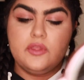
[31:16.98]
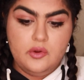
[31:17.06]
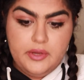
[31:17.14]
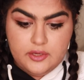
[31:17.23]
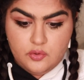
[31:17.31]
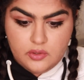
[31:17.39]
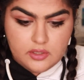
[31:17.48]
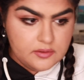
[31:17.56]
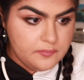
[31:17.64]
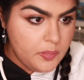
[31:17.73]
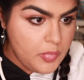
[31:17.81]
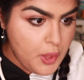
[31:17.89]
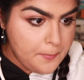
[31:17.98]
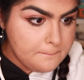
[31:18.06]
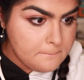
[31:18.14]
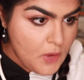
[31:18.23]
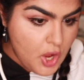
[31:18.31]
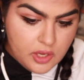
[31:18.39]
Okay, cool.
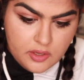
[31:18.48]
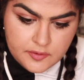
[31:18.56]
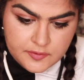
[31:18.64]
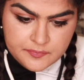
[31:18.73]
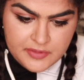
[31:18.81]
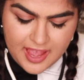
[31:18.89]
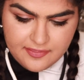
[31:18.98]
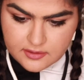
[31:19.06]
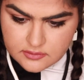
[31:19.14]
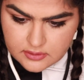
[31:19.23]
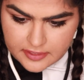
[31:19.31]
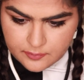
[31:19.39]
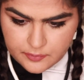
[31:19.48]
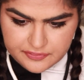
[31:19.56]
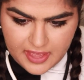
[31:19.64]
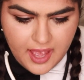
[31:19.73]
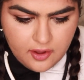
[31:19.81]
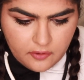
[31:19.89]
And then I think with
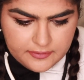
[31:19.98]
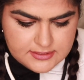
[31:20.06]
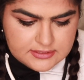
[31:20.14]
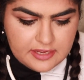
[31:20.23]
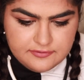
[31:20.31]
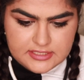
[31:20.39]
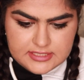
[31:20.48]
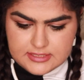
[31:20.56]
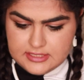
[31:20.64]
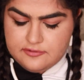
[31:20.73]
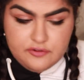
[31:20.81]
that, all that's left is the